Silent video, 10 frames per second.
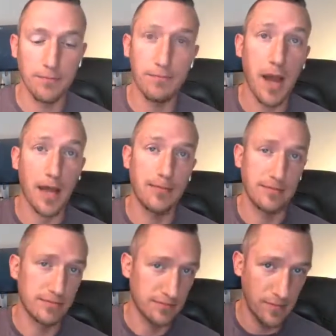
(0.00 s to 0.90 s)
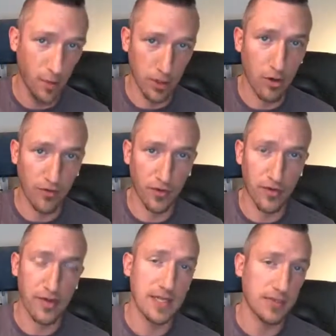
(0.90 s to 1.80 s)
But I want to go further
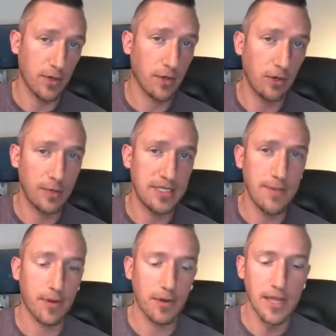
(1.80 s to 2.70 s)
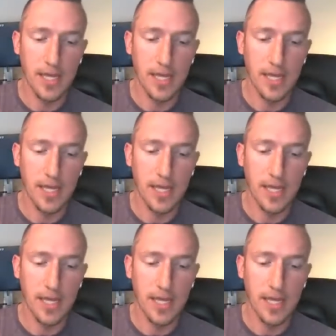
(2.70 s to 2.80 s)
than this. I want to go a little bit deeper.